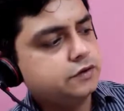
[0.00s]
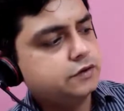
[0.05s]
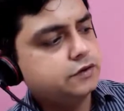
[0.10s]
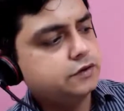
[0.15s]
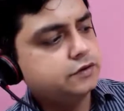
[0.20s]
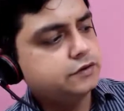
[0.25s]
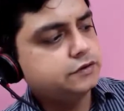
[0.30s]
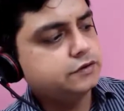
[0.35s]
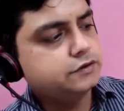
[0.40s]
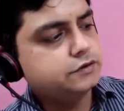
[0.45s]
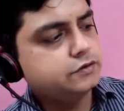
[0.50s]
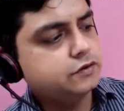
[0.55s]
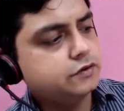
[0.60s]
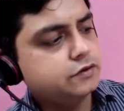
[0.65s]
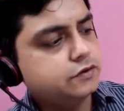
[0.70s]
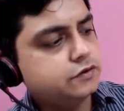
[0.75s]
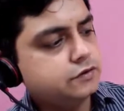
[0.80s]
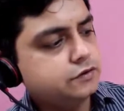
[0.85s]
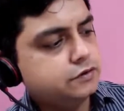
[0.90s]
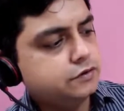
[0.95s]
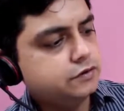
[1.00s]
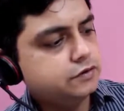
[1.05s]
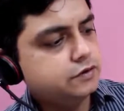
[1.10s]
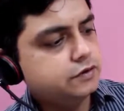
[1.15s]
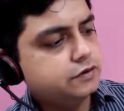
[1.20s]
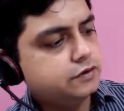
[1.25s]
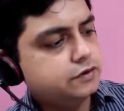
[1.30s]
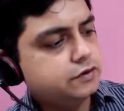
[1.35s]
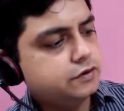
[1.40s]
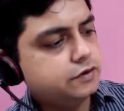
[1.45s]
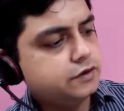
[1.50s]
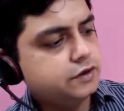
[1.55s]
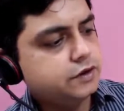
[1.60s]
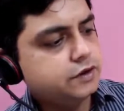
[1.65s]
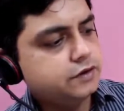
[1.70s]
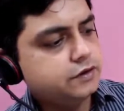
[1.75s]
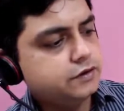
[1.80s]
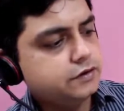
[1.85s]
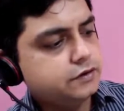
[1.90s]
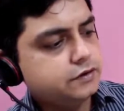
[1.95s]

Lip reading: This is gone, and